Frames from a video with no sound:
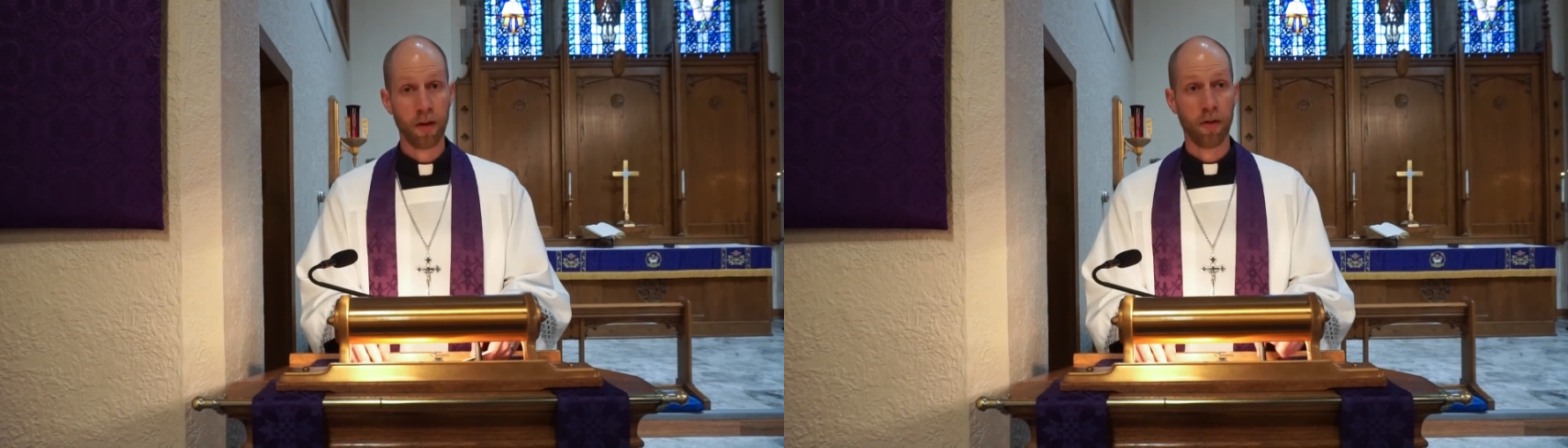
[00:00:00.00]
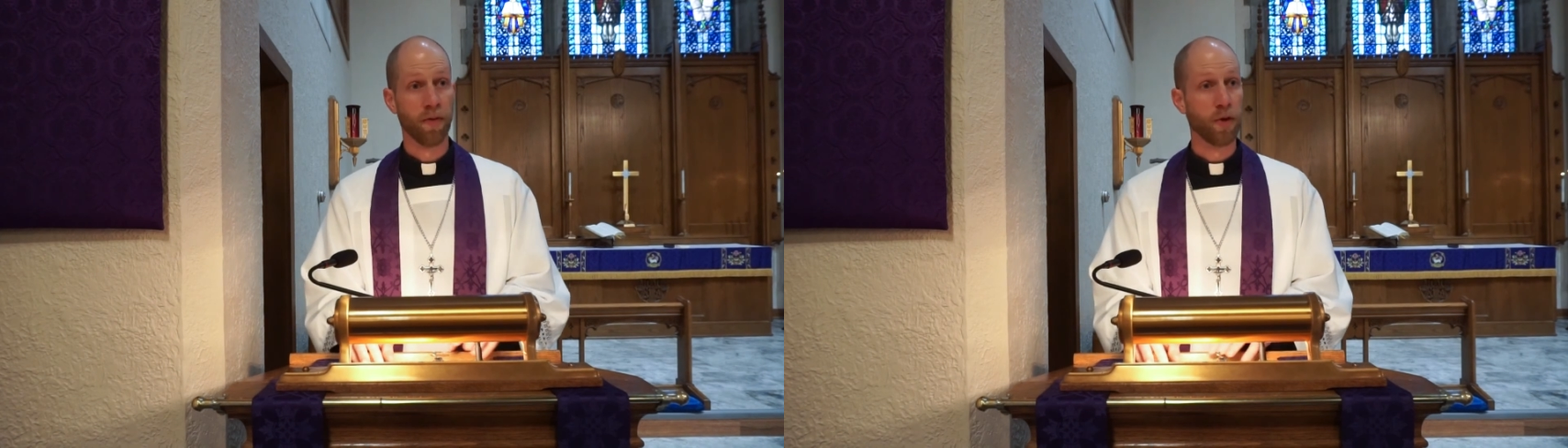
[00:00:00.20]

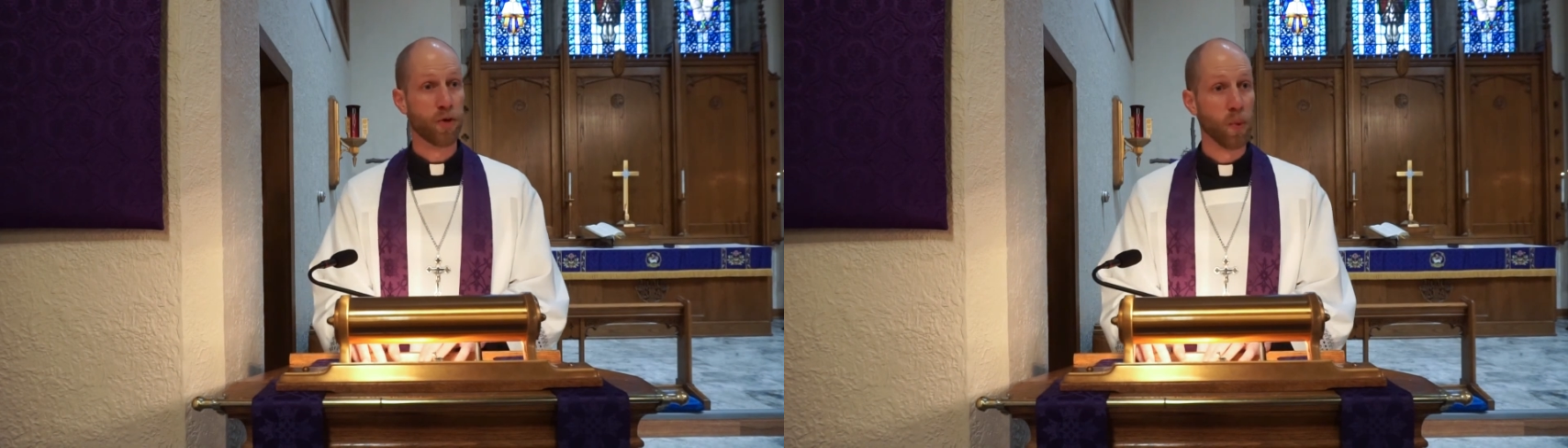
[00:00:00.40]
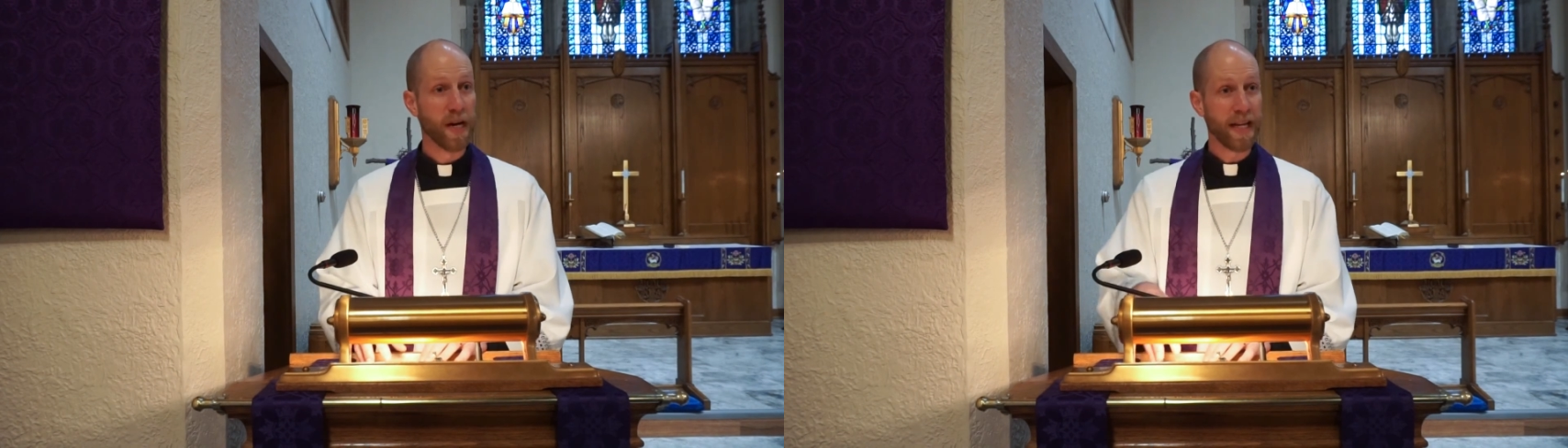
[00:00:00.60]

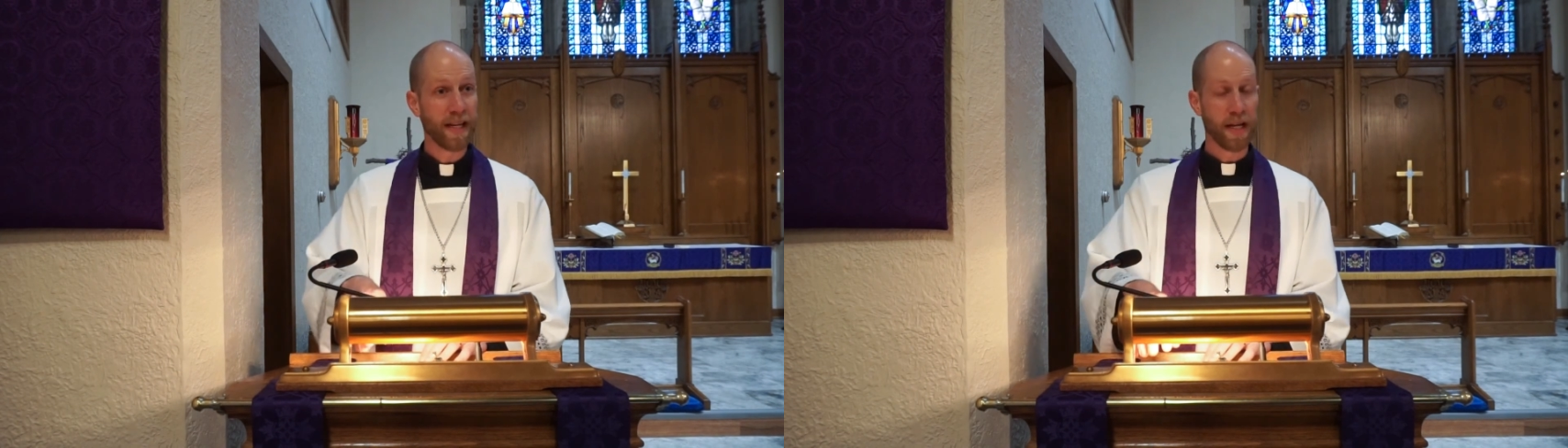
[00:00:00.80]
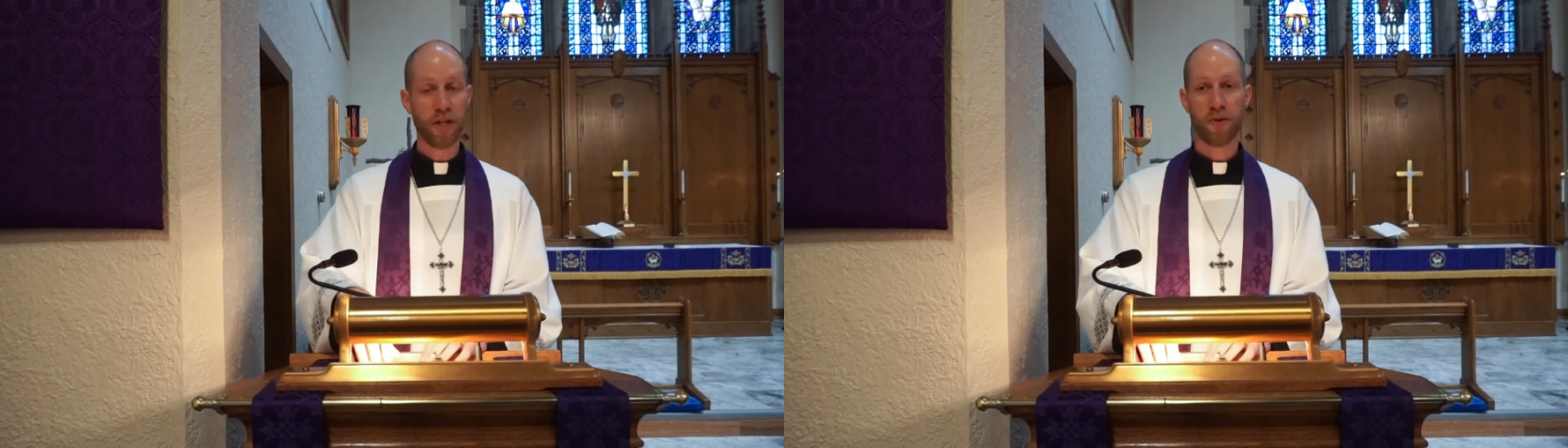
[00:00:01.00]
First
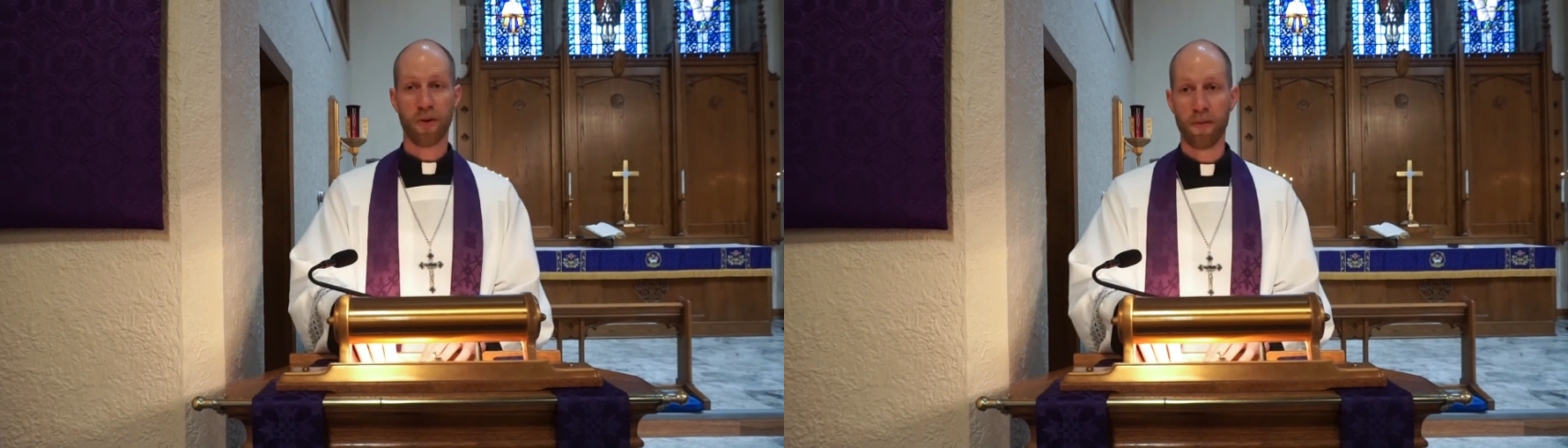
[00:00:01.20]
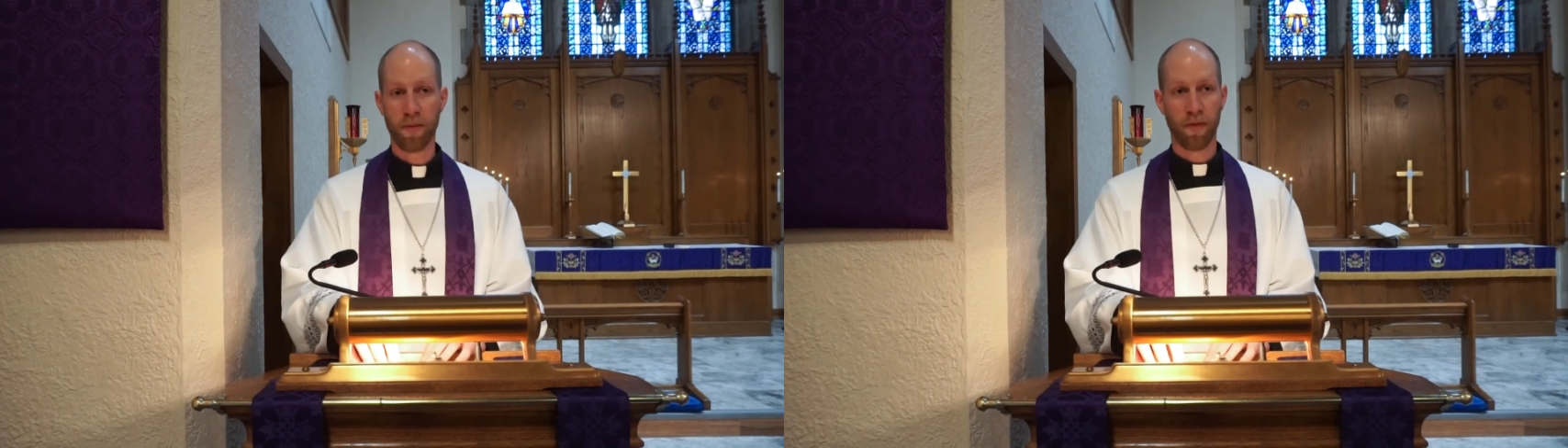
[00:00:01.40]
reading is
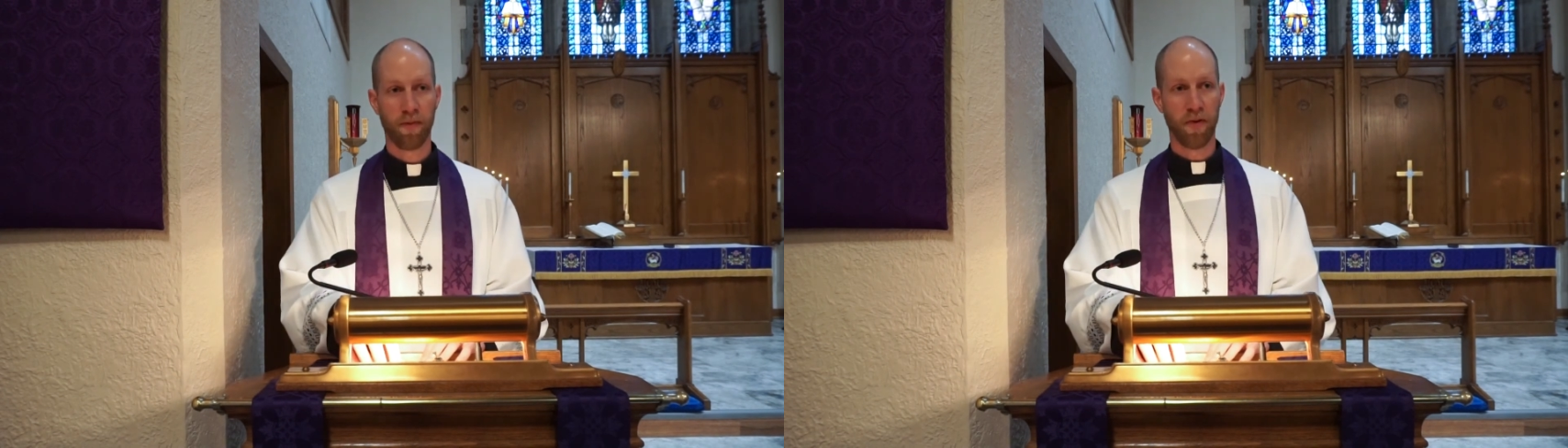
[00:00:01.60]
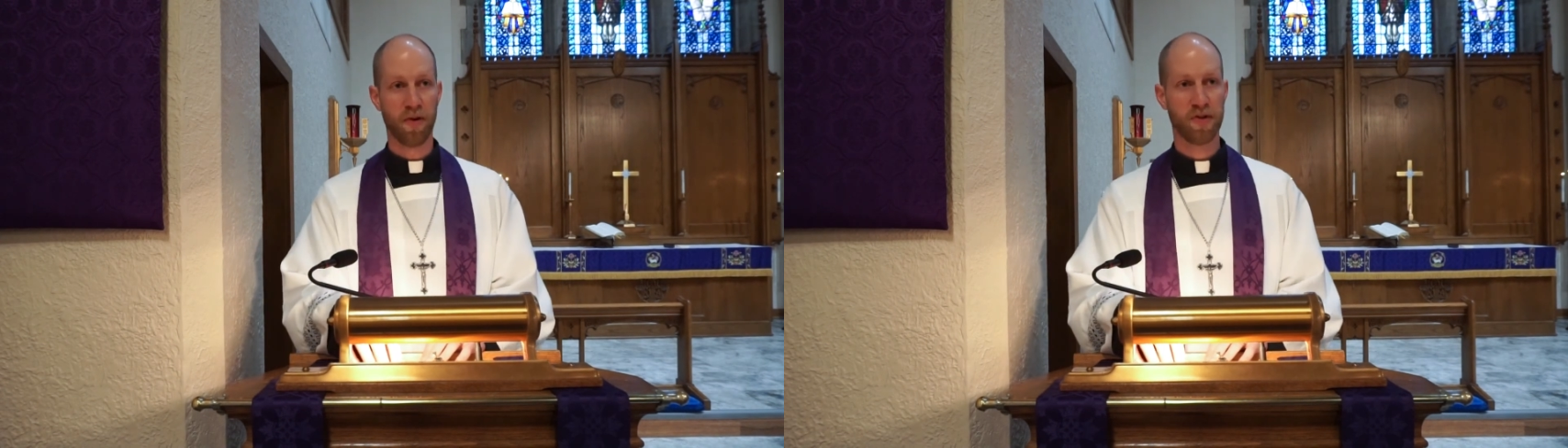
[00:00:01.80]
from
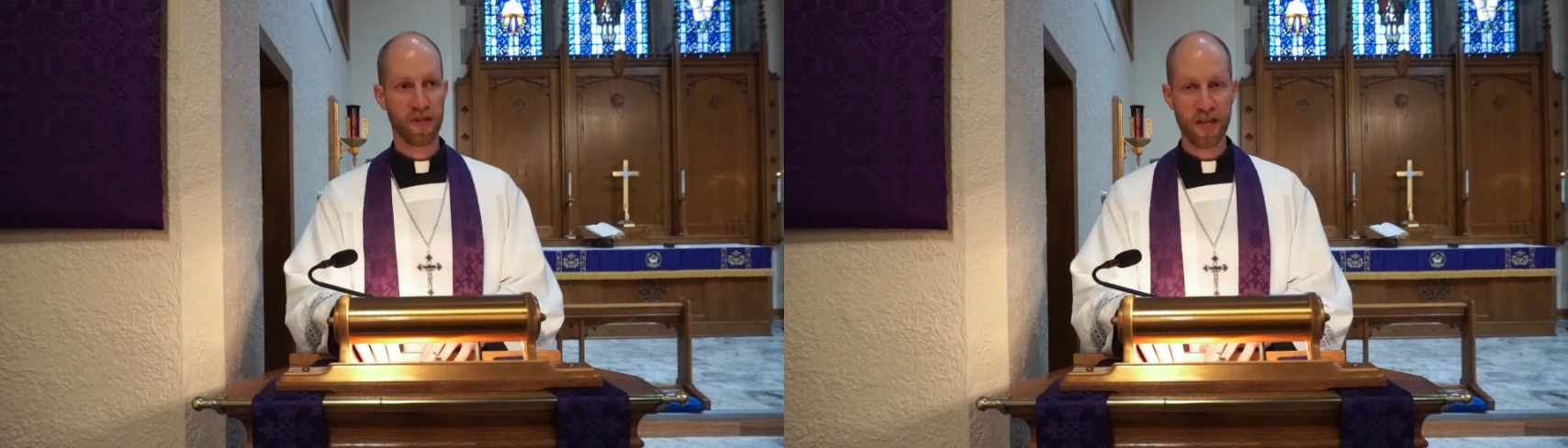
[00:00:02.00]
1